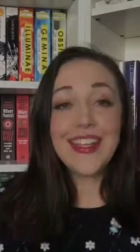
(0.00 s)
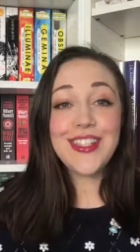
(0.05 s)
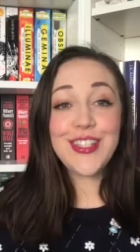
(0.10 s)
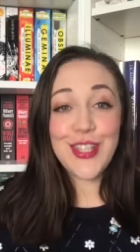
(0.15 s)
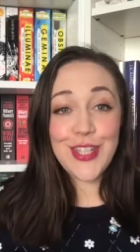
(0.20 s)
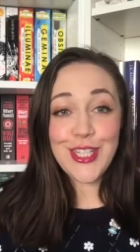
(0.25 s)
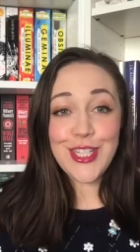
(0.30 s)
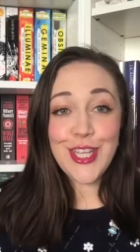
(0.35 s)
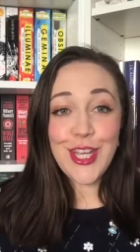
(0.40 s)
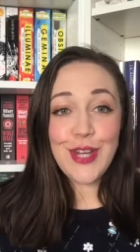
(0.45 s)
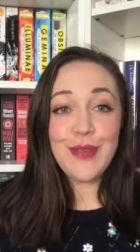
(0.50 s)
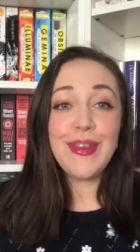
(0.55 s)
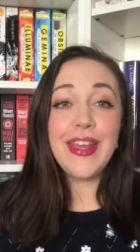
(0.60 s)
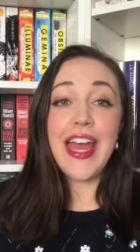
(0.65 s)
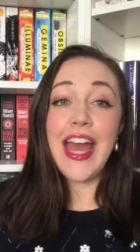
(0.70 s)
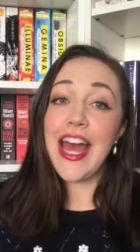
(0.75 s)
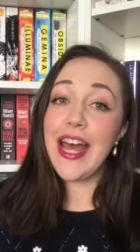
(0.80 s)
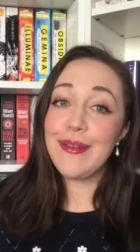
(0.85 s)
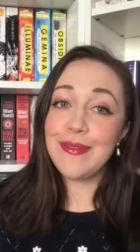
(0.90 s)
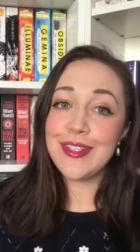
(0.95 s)
So it's going to
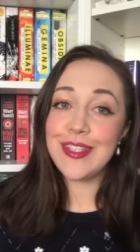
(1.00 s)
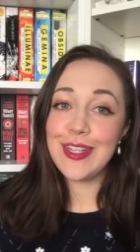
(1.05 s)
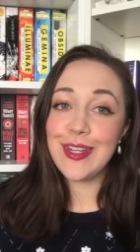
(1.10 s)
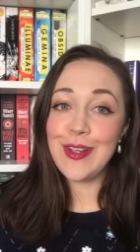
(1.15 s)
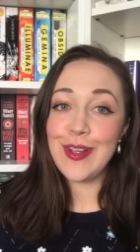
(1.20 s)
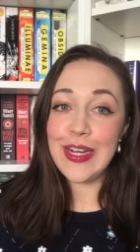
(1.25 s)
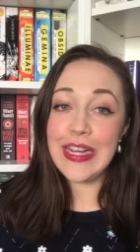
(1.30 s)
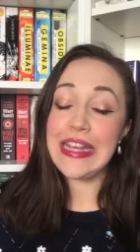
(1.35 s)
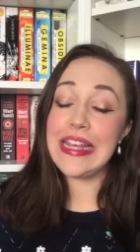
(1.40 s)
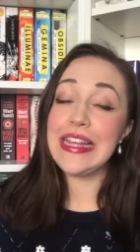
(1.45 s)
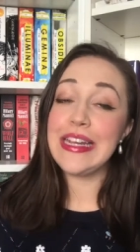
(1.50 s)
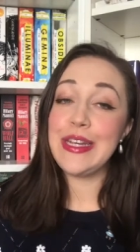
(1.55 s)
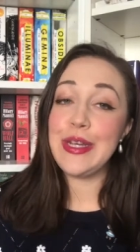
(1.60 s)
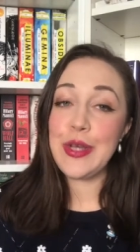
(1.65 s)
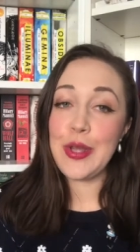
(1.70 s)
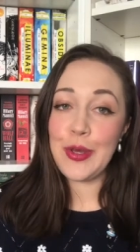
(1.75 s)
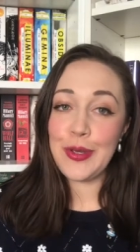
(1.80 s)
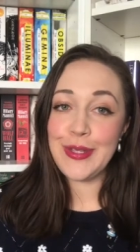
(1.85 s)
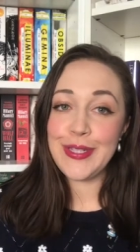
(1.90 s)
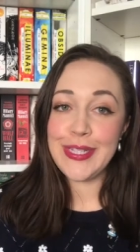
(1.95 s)
be absolutely
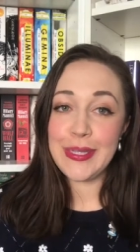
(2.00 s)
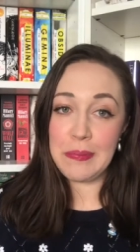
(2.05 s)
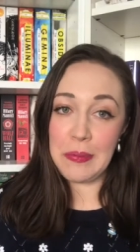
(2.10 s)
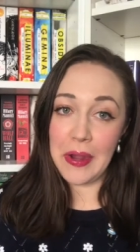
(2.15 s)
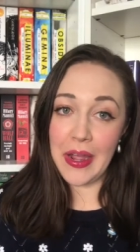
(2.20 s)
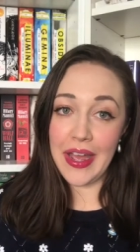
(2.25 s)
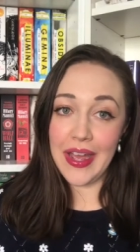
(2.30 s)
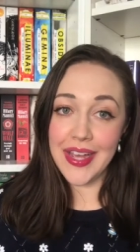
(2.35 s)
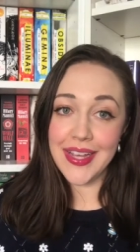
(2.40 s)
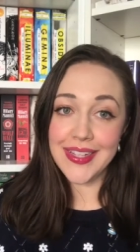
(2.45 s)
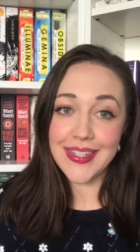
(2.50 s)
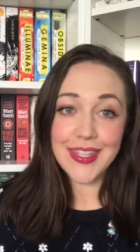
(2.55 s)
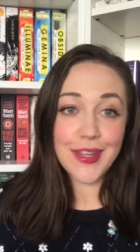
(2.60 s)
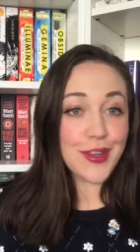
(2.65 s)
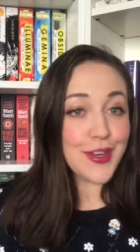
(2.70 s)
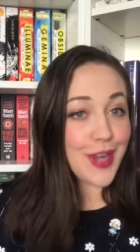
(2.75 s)
no surprise.